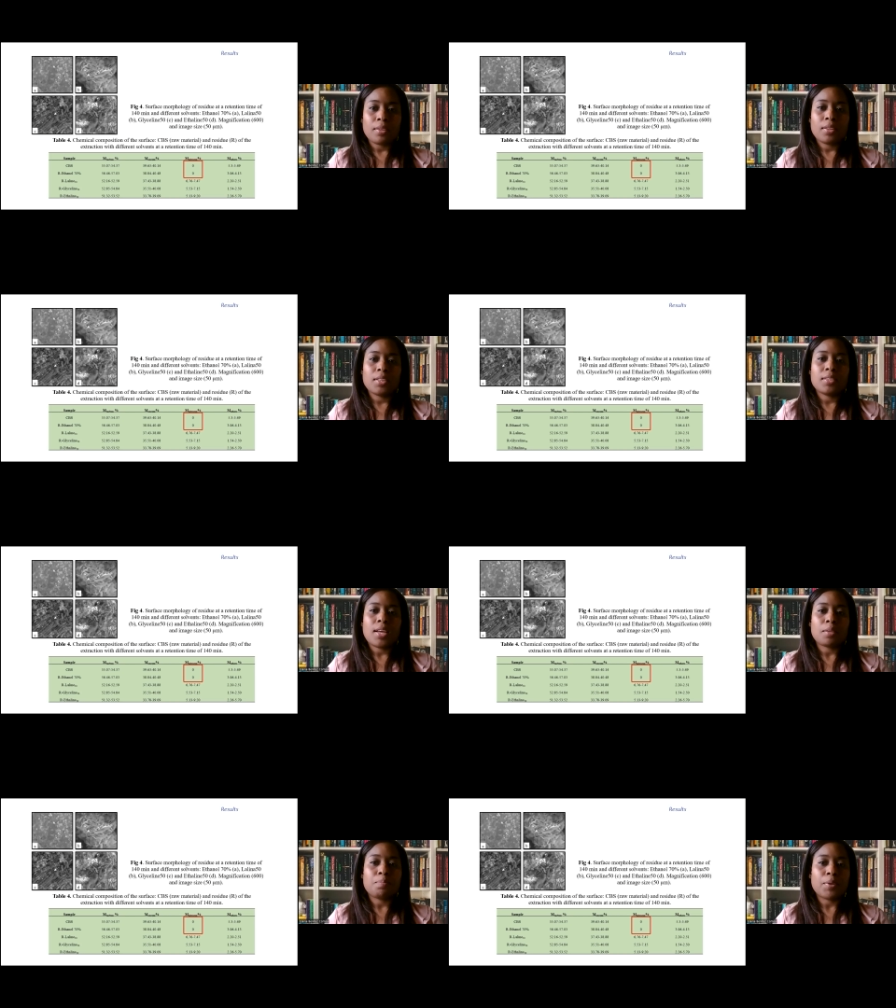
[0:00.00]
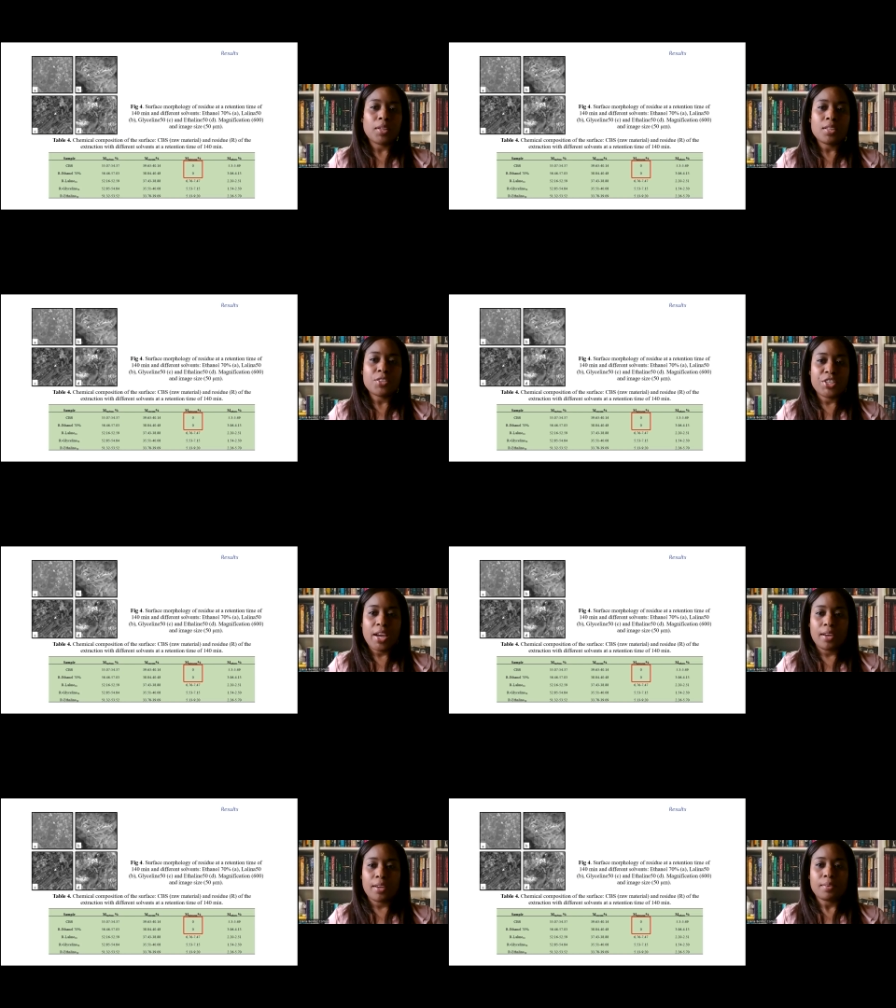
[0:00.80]
is that protein
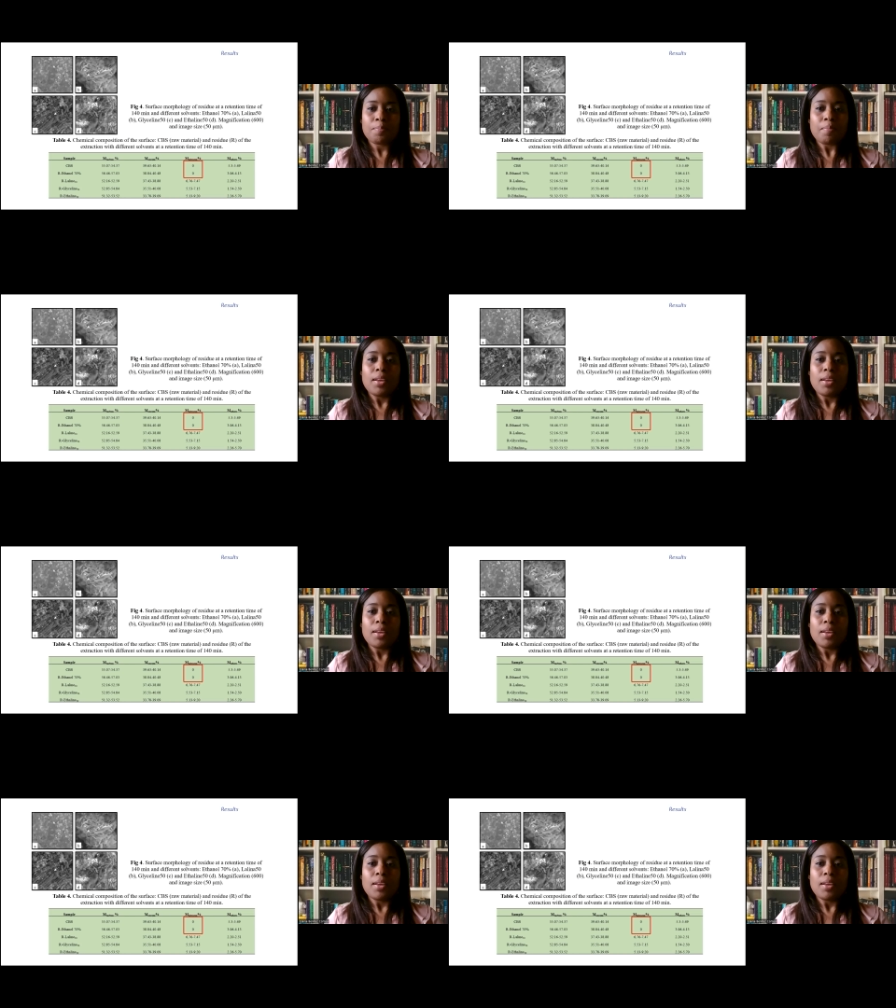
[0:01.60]
chains